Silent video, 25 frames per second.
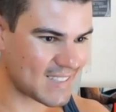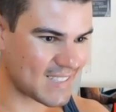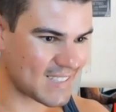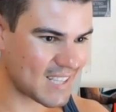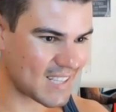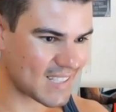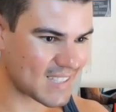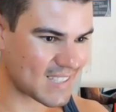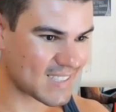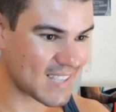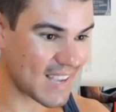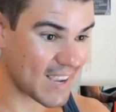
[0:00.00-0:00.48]

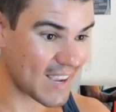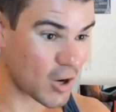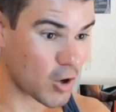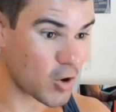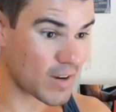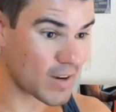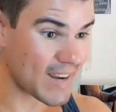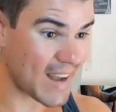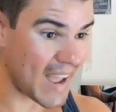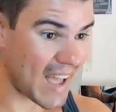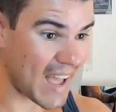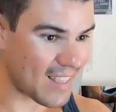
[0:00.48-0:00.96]
into
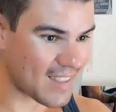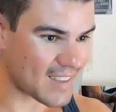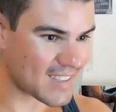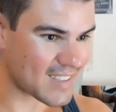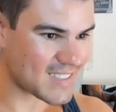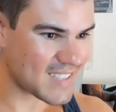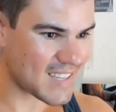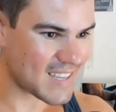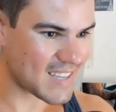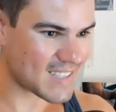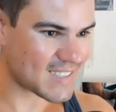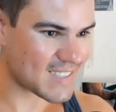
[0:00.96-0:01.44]

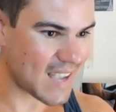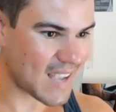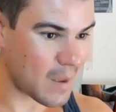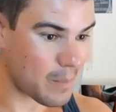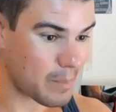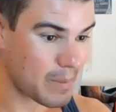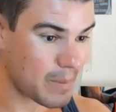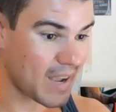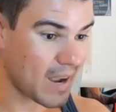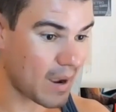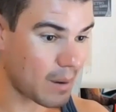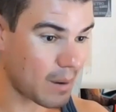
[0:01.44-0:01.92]
psychoanalysis
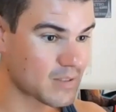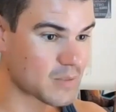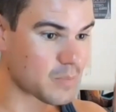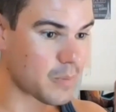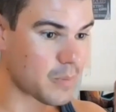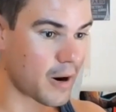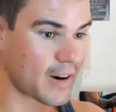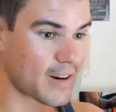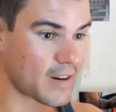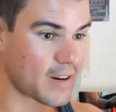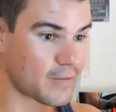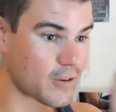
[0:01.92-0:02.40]
and becomes
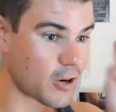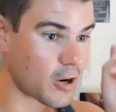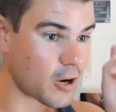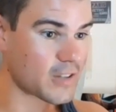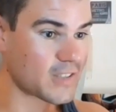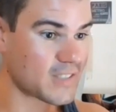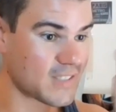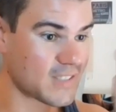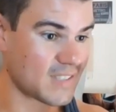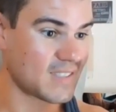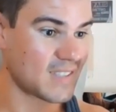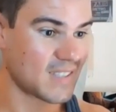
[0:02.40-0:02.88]
part of
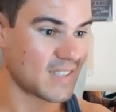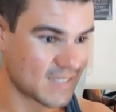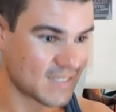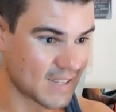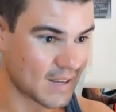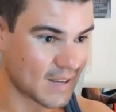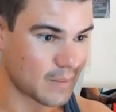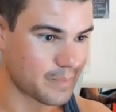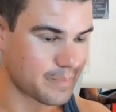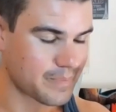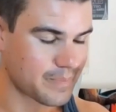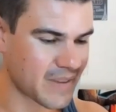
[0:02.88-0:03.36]

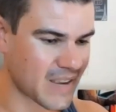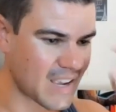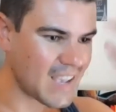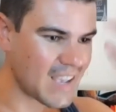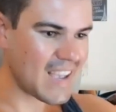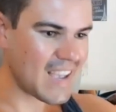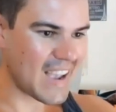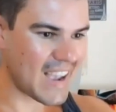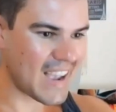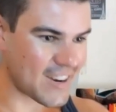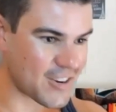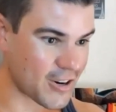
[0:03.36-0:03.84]
narcissism
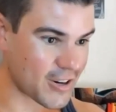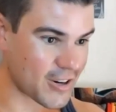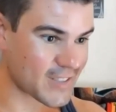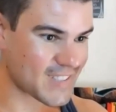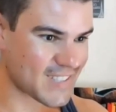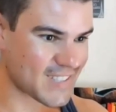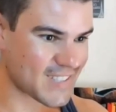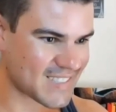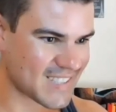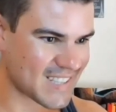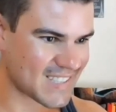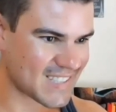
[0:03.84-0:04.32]
and
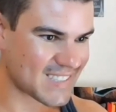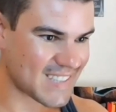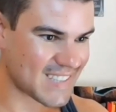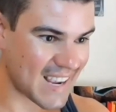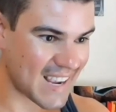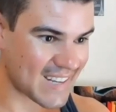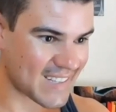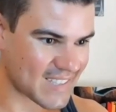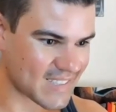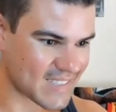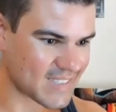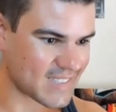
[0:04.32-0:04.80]
narcissist
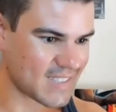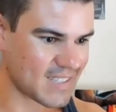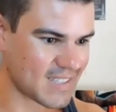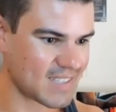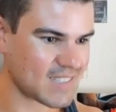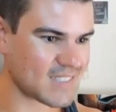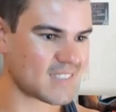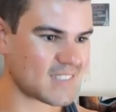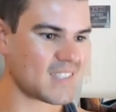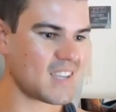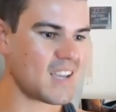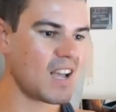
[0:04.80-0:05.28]

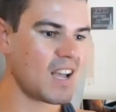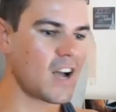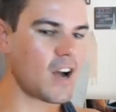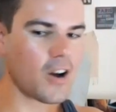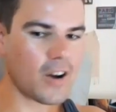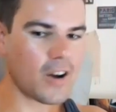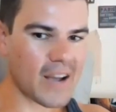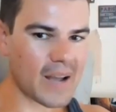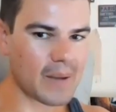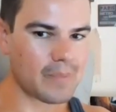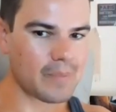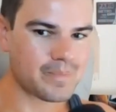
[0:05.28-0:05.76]
tendencies.
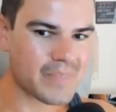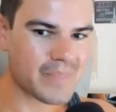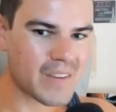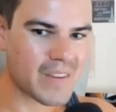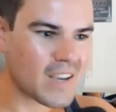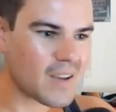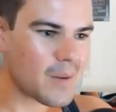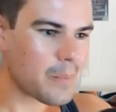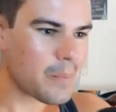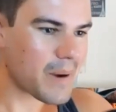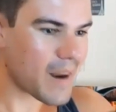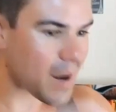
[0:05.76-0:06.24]
Okay.
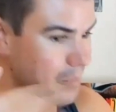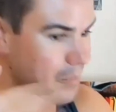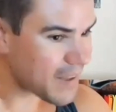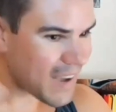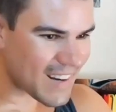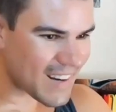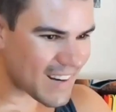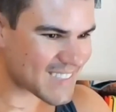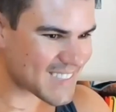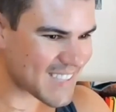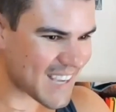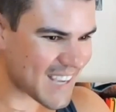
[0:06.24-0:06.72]
But I'm
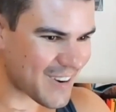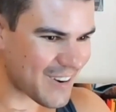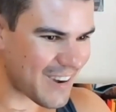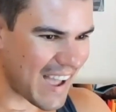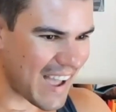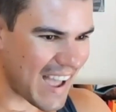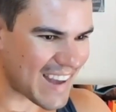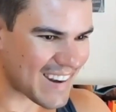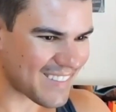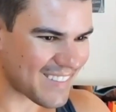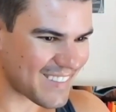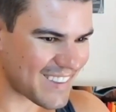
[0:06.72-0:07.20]
not a
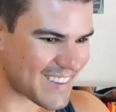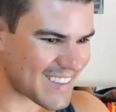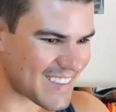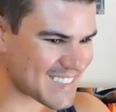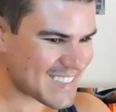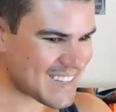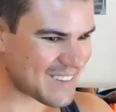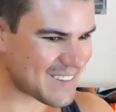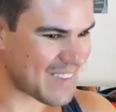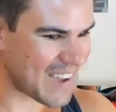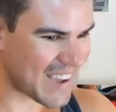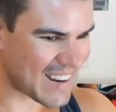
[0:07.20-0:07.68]

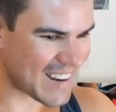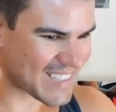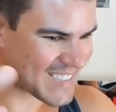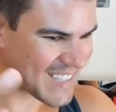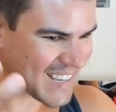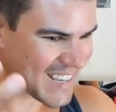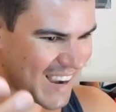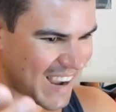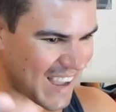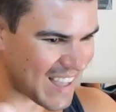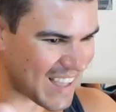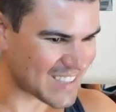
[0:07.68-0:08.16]
psychoanalyst. I'm not a
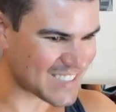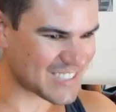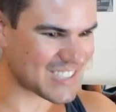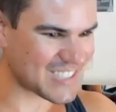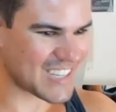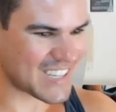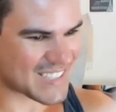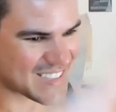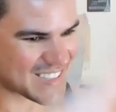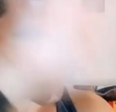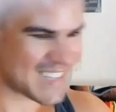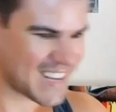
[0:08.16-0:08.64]

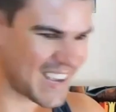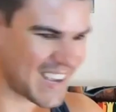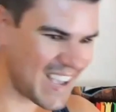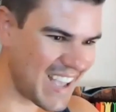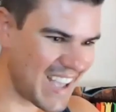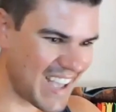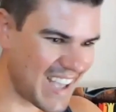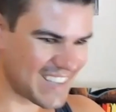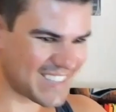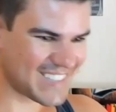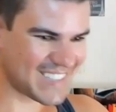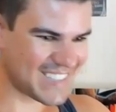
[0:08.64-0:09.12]
psychologist.
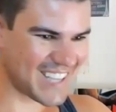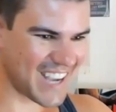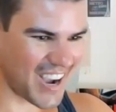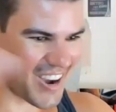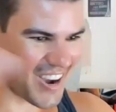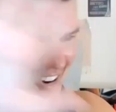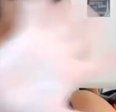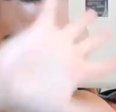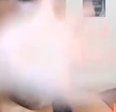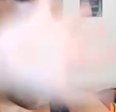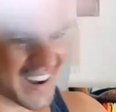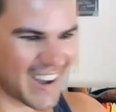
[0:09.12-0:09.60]

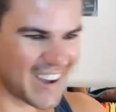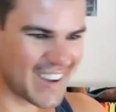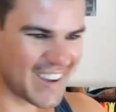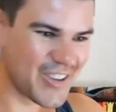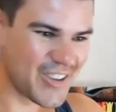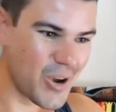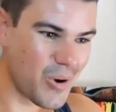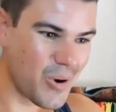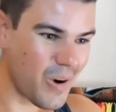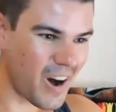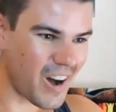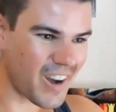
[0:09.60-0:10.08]
So
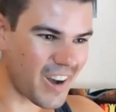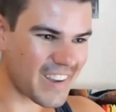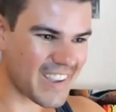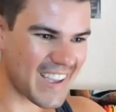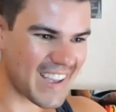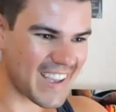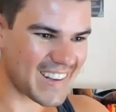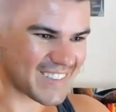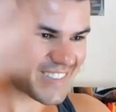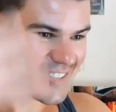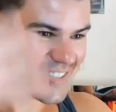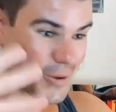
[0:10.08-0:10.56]
you all
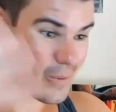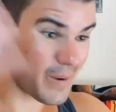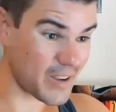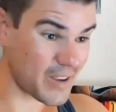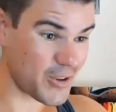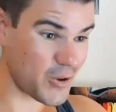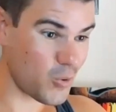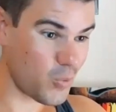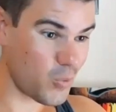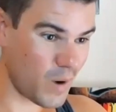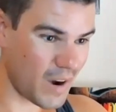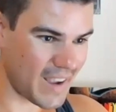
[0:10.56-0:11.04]
can do
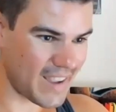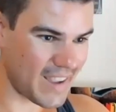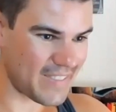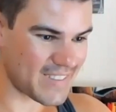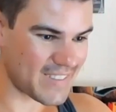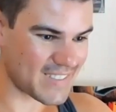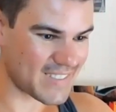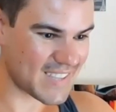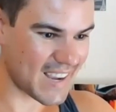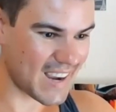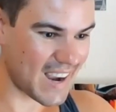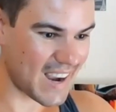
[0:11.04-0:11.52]
what you want
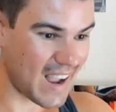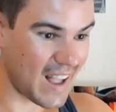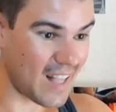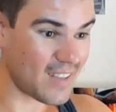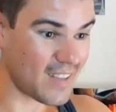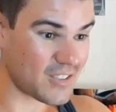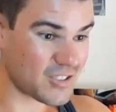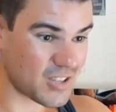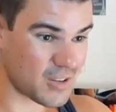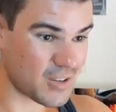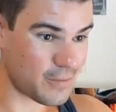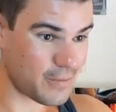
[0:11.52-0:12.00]
in the
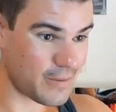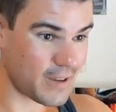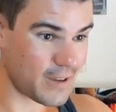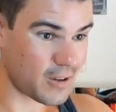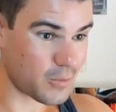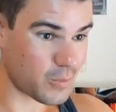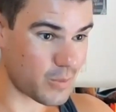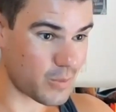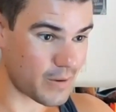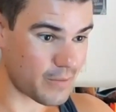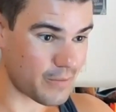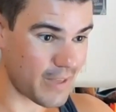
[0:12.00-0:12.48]
psychology
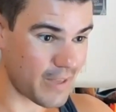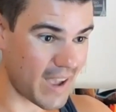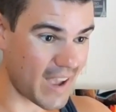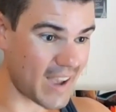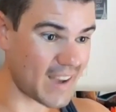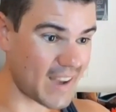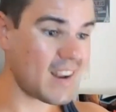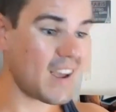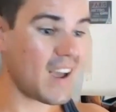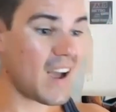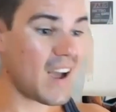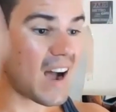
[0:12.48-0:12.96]
field with
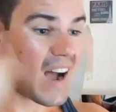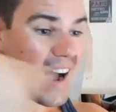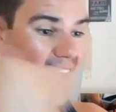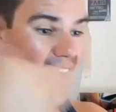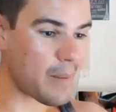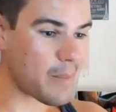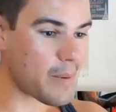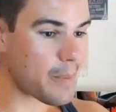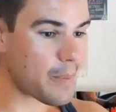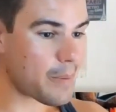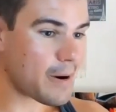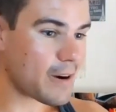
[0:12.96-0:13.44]
that.
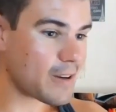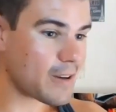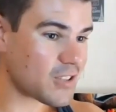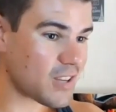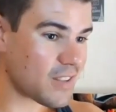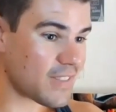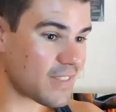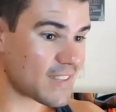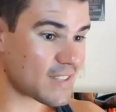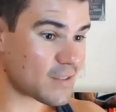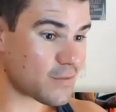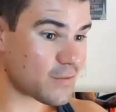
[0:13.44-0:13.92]
I'm
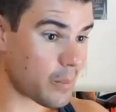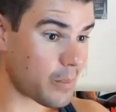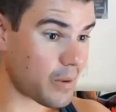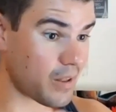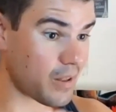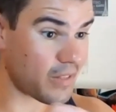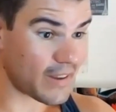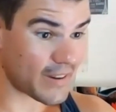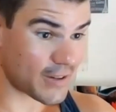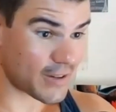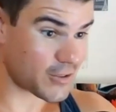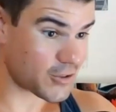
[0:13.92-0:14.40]
approaching this from
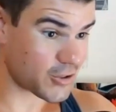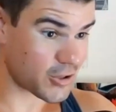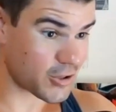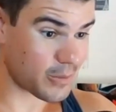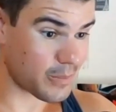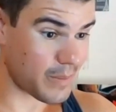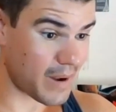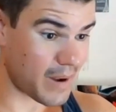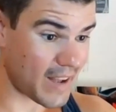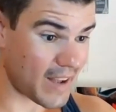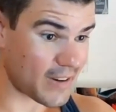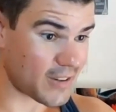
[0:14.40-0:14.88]
a
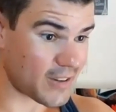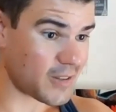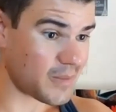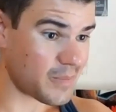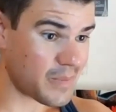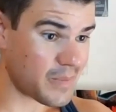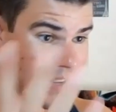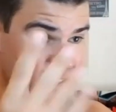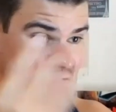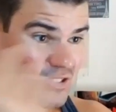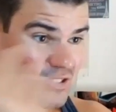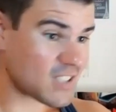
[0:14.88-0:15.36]
literature
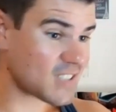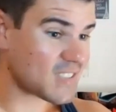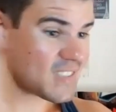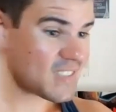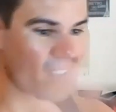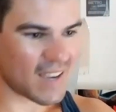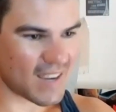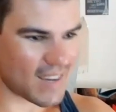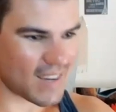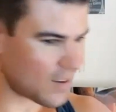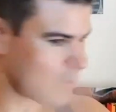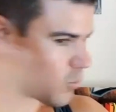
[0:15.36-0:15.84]
model,
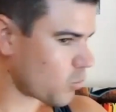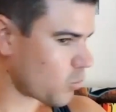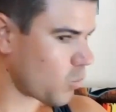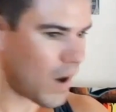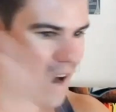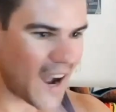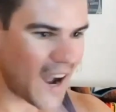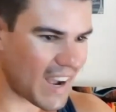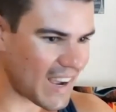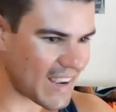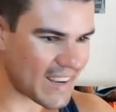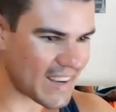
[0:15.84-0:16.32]
just like
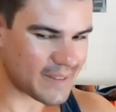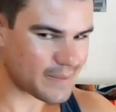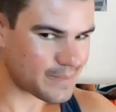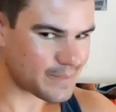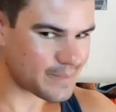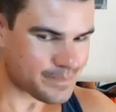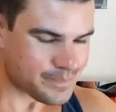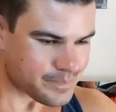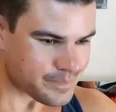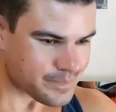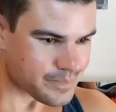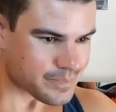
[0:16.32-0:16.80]
why
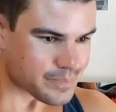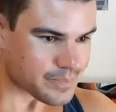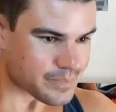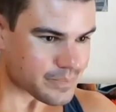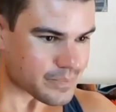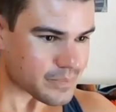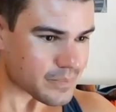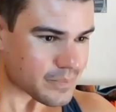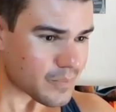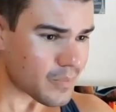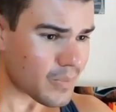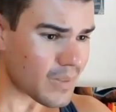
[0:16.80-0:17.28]

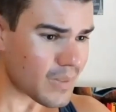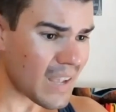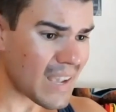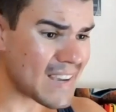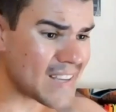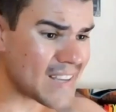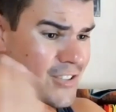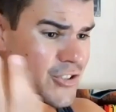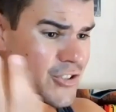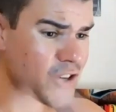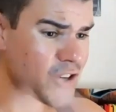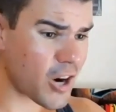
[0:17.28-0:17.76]

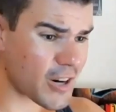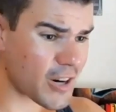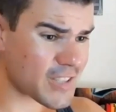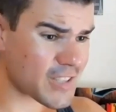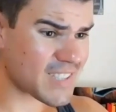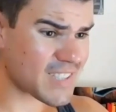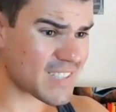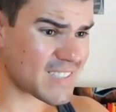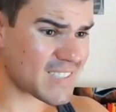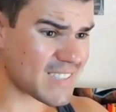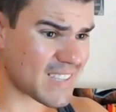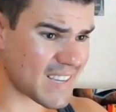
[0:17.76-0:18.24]
is
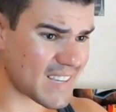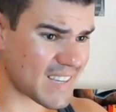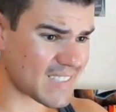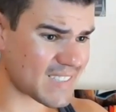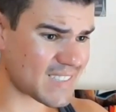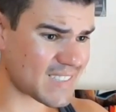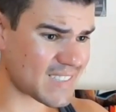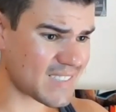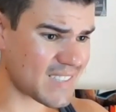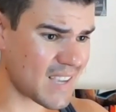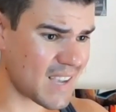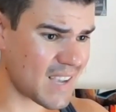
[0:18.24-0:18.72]

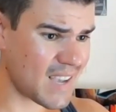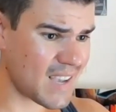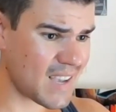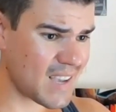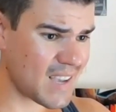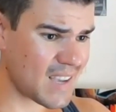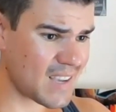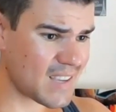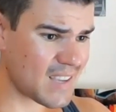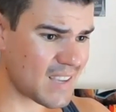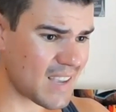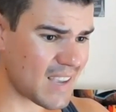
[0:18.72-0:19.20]
Narcissus
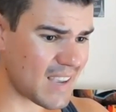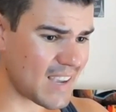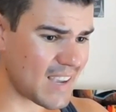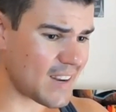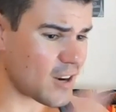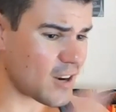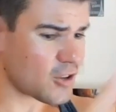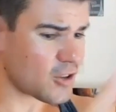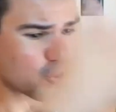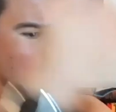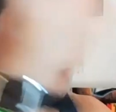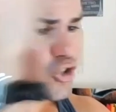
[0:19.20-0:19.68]

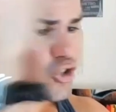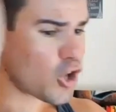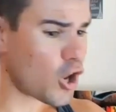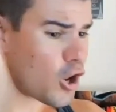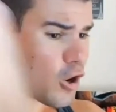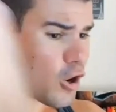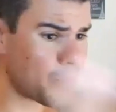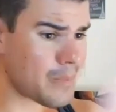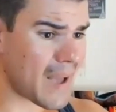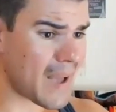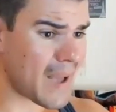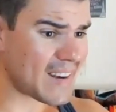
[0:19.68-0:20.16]
in
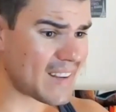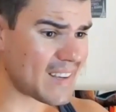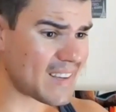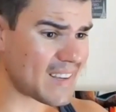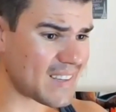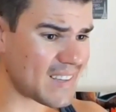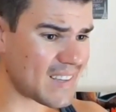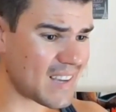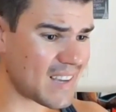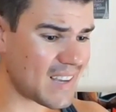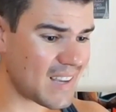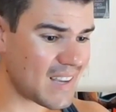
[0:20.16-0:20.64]
so
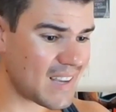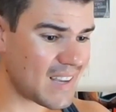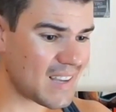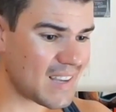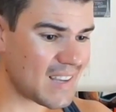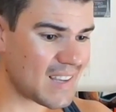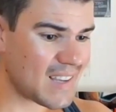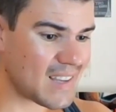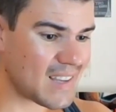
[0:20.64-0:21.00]
many